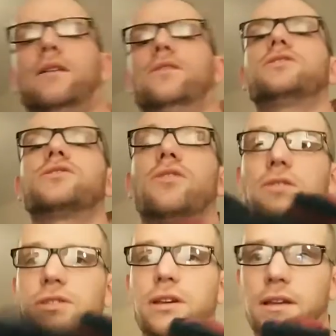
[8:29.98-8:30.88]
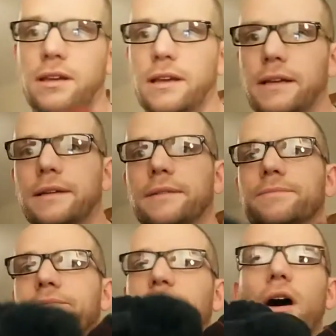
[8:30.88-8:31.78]
Lots of socks.
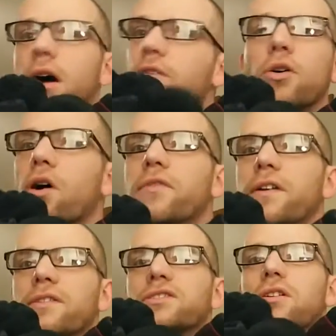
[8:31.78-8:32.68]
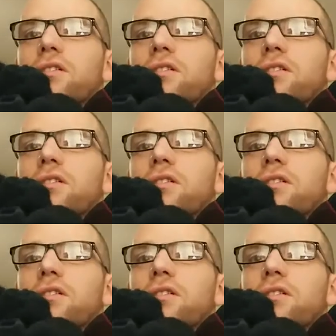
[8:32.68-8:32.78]
No, I've not got a fear of